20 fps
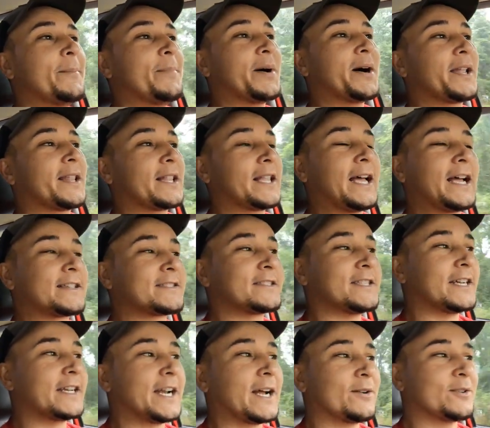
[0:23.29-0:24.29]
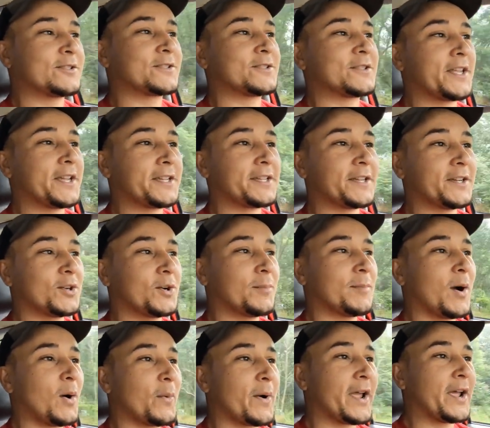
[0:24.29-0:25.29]
But last night I was thinking on
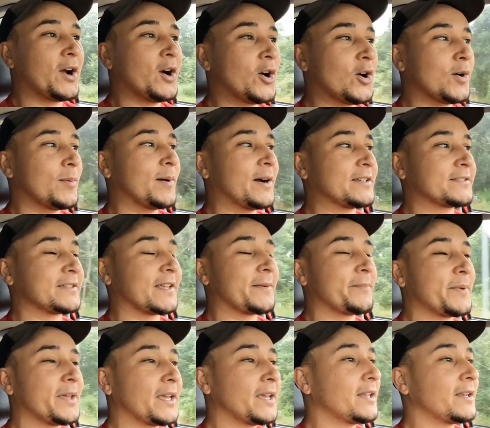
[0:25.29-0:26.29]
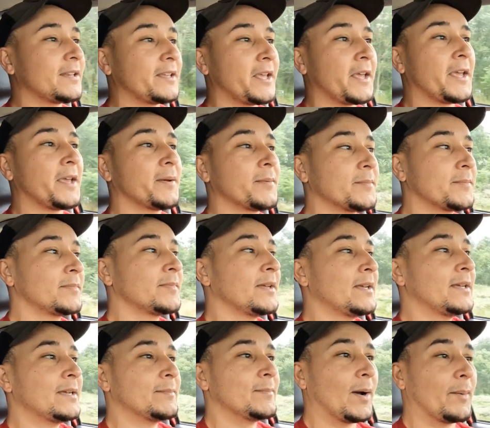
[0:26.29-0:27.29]
my way home, I was like, man, Cam,